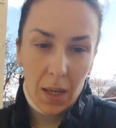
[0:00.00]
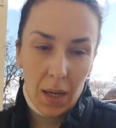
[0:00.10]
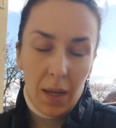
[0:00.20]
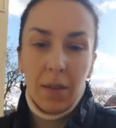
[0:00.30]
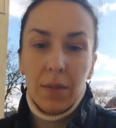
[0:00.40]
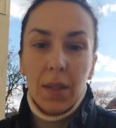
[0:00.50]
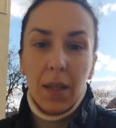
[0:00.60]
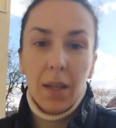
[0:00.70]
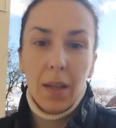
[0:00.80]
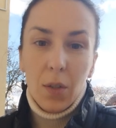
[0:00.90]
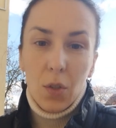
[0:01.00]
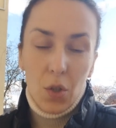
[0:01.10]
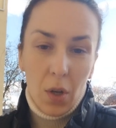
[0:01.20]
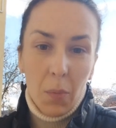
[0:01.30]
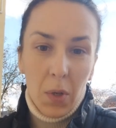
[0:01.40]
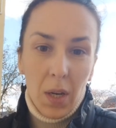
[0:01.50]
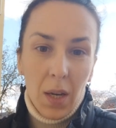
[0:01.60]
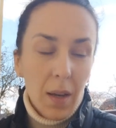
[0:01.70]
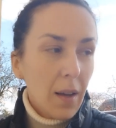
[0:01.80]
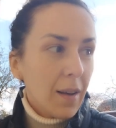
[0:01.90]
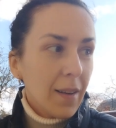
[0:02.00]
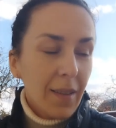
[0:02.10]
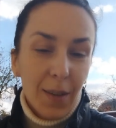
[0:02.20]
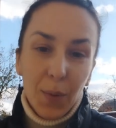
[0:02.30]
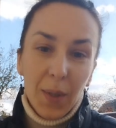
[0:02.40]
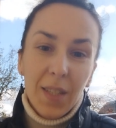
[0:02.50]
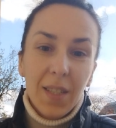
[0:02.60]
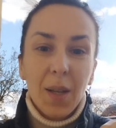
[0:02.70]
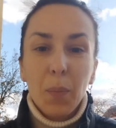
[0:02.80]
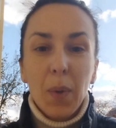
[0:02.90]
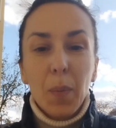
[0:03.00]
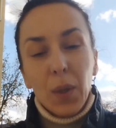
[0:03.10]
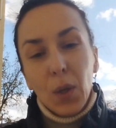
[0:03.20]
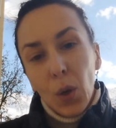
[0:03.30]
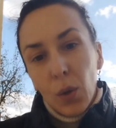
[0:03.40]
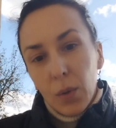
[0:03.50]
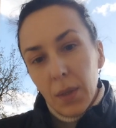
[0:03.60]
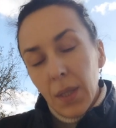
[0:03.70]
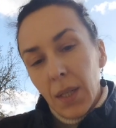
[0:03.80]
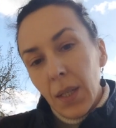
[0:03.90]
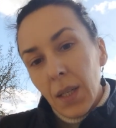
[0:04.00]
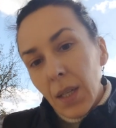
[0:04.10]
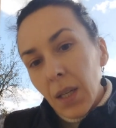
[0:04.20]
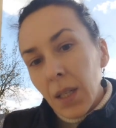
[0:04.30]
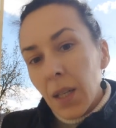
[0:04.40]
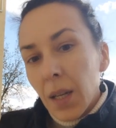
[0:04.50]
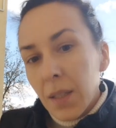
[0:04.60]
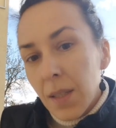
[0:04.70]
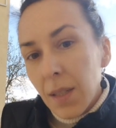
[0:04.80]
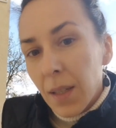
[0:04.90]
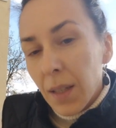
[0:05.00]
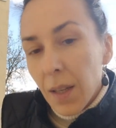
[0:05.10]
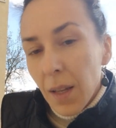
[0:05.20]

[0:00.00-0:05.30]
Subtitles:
AfD in Germany, which some people call Nazis,